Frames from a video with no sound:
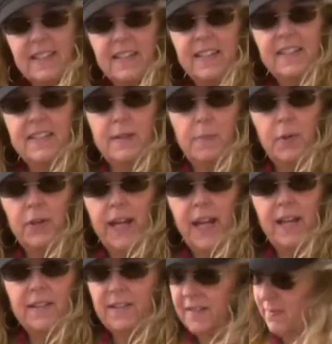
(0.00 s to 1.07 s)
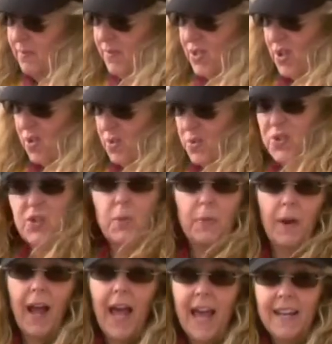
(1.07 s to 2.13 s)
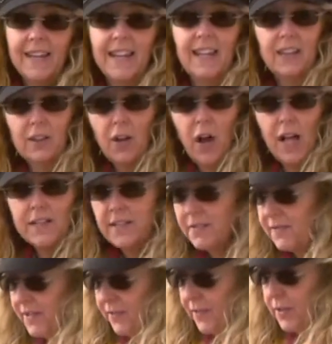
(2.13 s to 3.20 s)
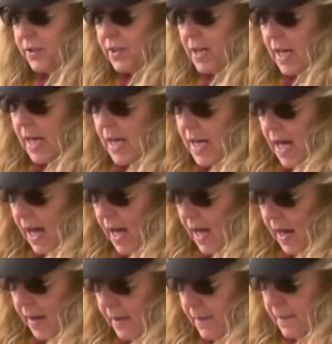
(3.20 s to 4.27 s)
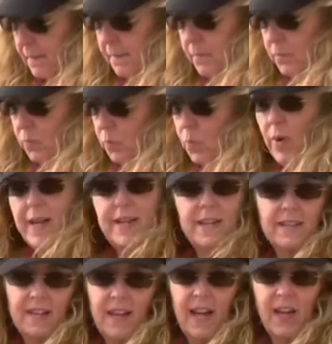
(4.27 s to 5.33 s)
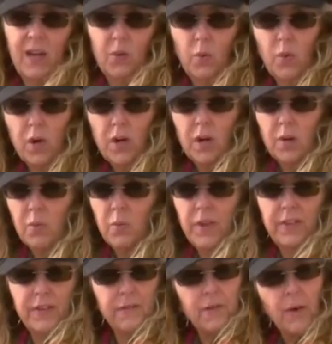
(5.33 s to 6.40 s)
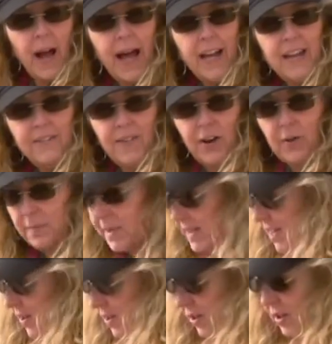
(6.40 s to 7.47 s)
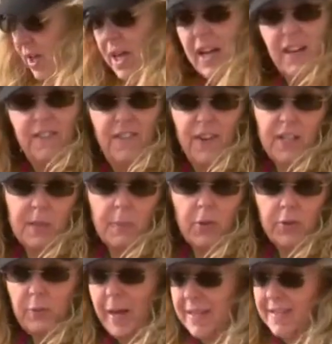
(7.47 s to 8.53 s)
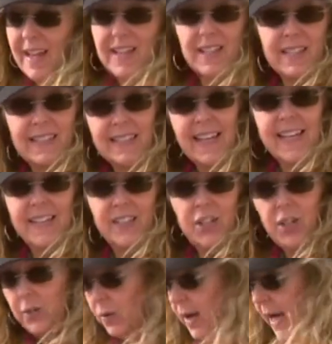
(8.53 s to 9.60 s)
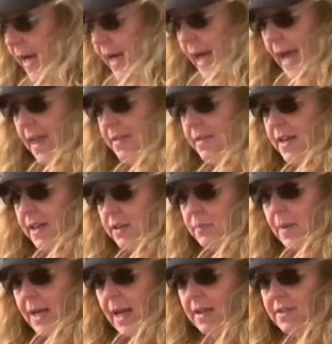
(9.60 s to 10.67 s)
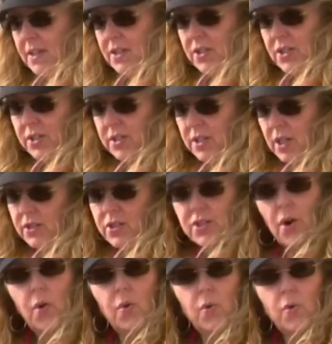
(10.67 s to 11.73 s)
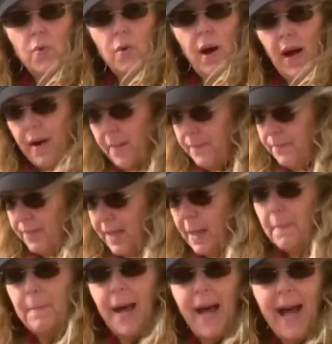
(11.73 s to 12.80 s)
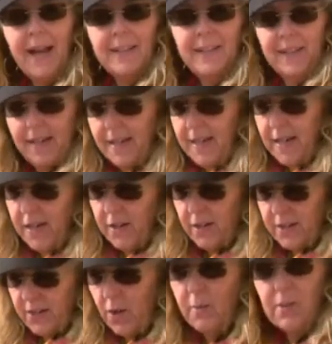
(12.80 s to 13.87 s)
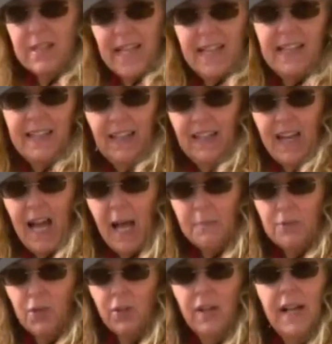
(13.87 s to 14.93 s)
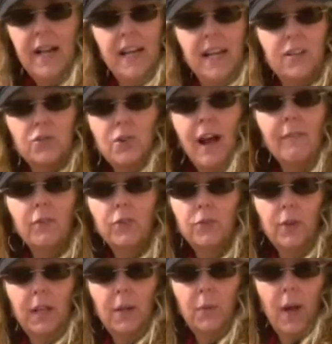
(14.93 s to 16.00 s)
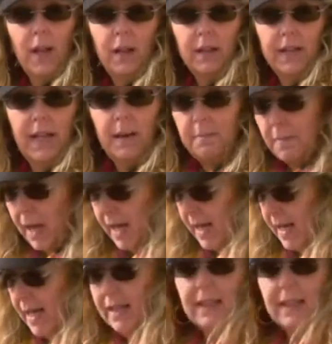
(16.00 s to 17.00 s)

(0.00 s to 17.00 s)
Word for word: little zippered case. So super handy, lots of different um, ways that I can work with a variety of art material, very small space, and it's light too. And this, because it's so um, compacted in here, it's almost like a little capsule, it travels really well in my